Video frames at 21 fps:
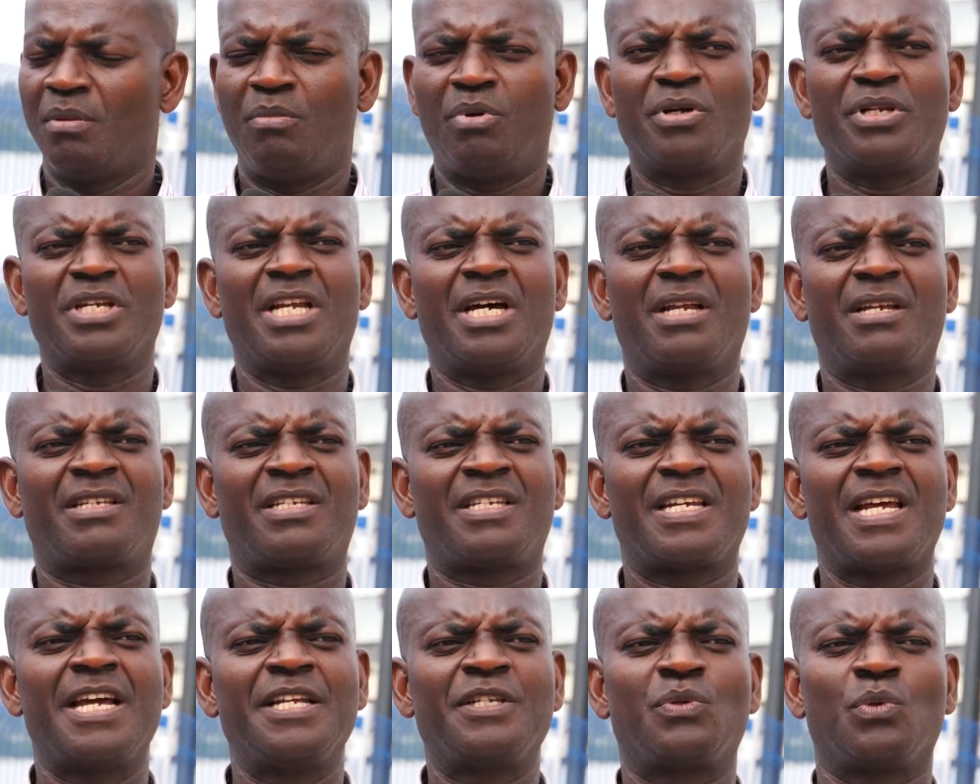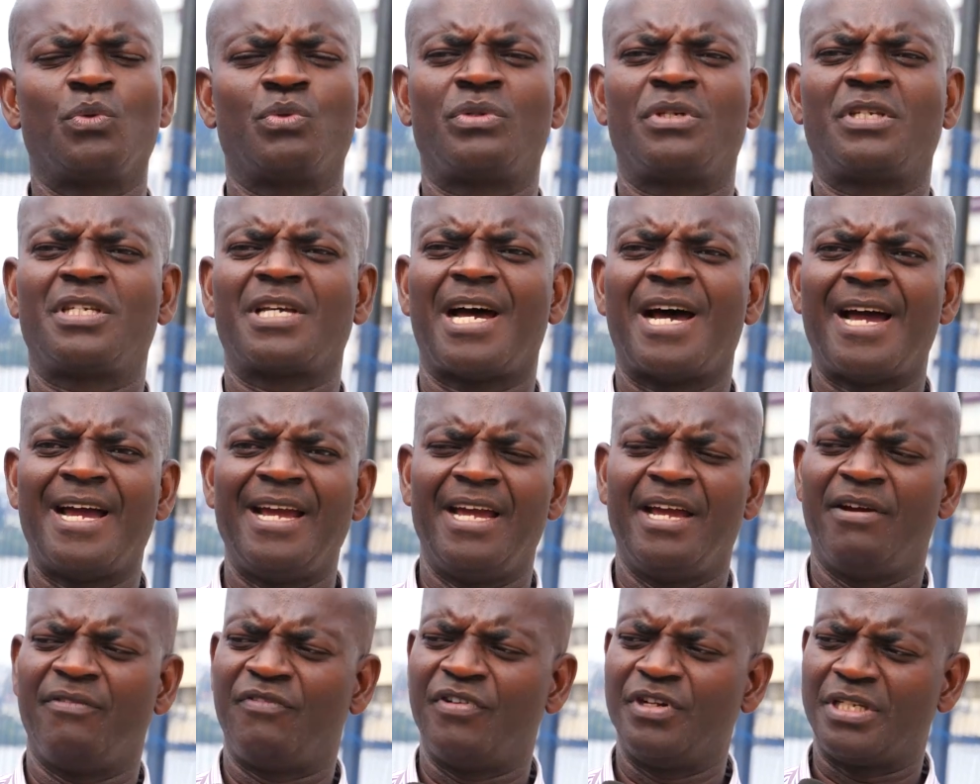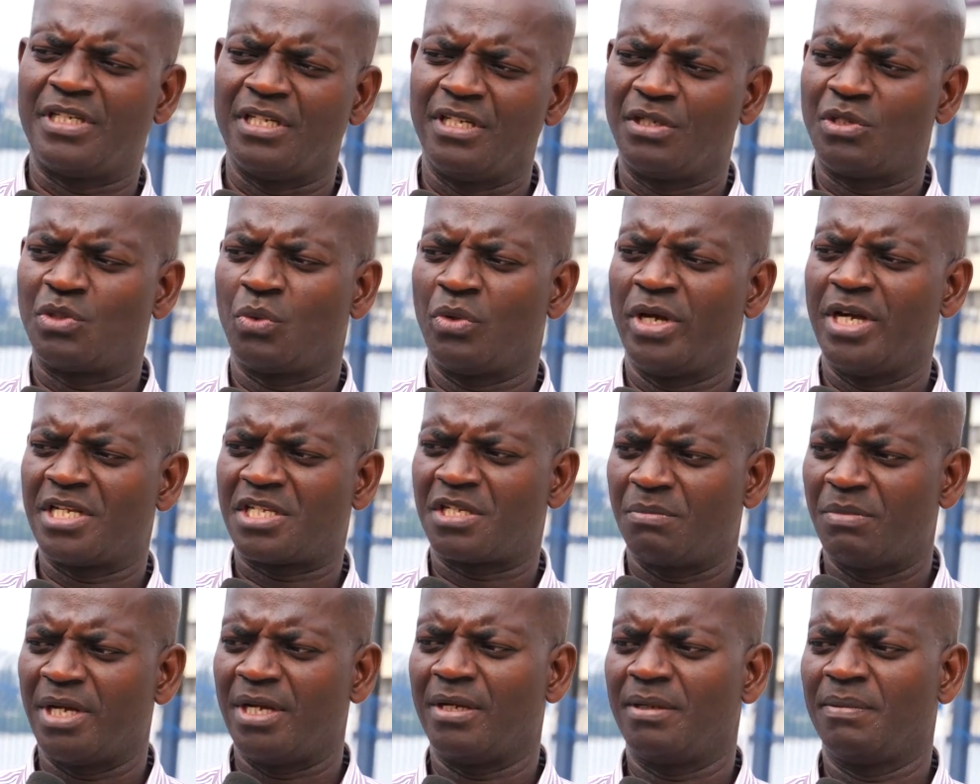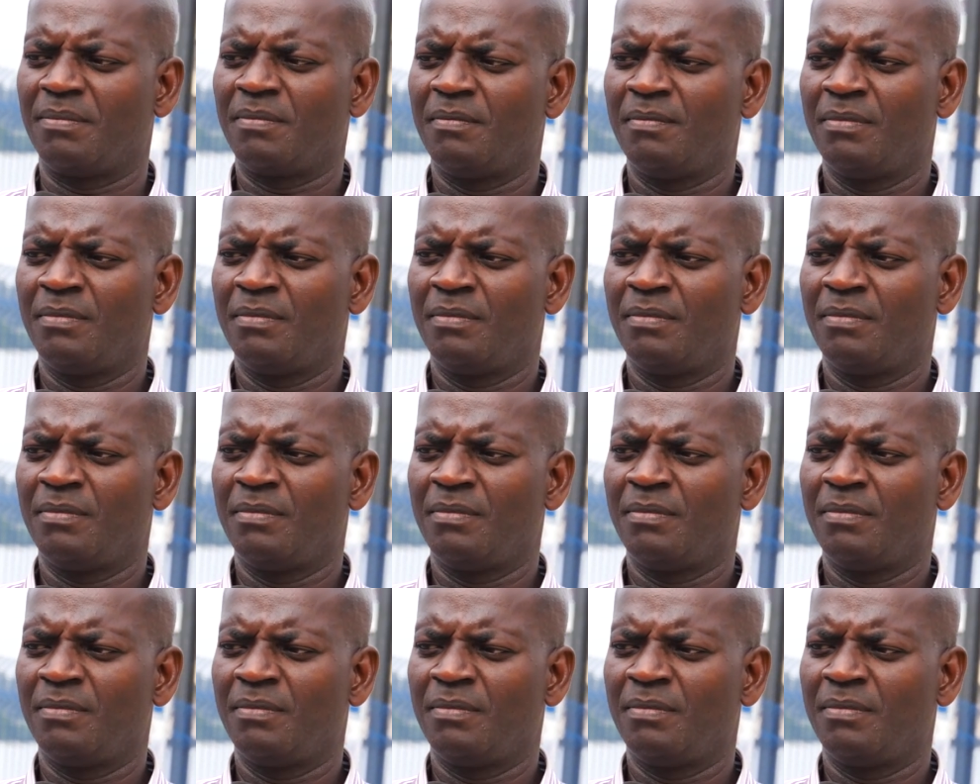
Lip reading: But now, trying to tie everything to herdsmen,